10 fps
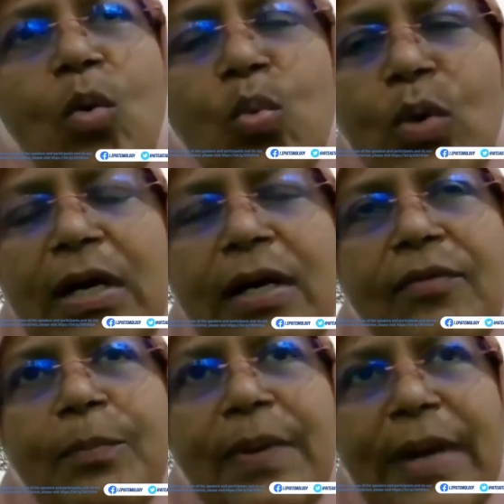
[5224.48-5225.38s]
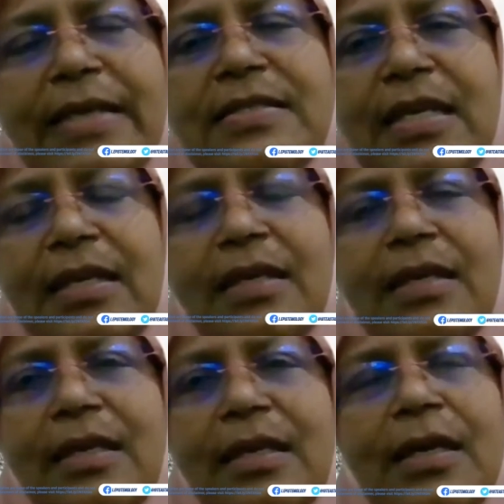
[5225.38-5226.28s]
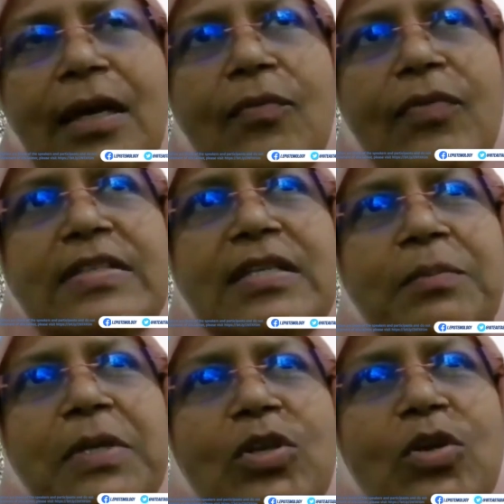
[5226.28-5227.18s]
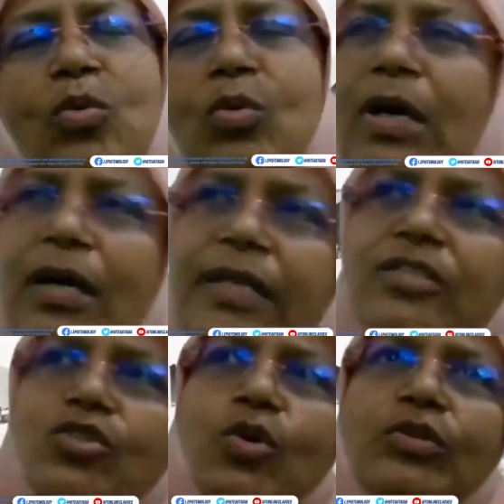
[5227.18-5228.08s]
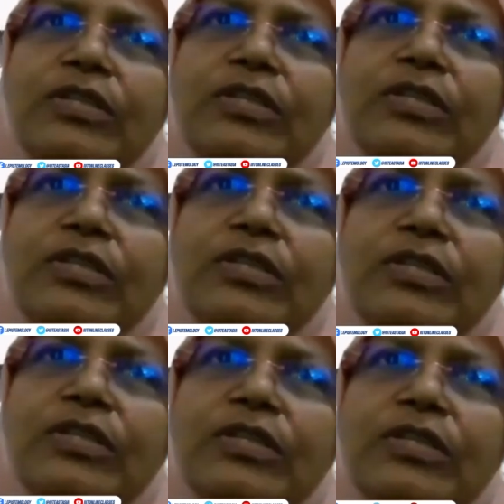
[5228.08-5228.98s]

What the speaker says: Overpricing, for example, there's a shortage. Oh, I'm